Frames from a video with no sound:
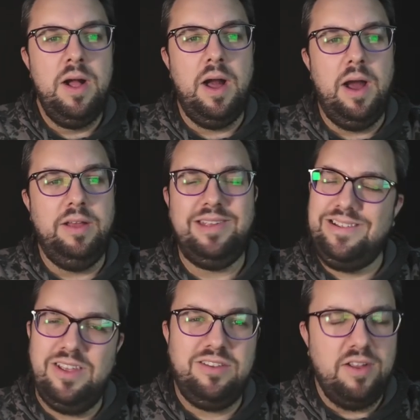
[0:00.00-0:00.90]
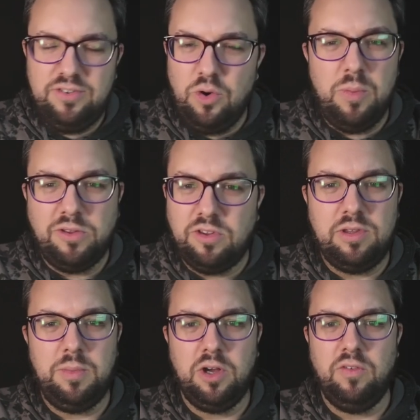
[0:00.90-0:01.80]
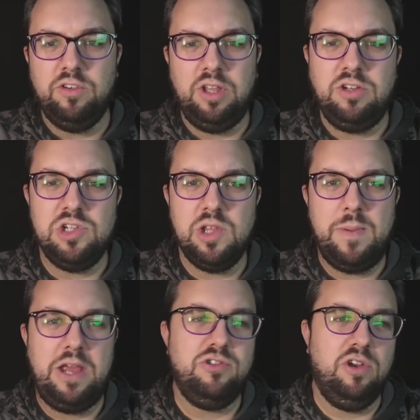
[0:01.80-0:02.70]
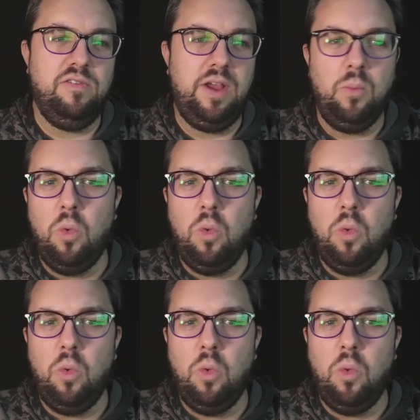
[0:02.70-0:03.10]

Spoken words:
It's almost a similar conversation to the Patriot thing.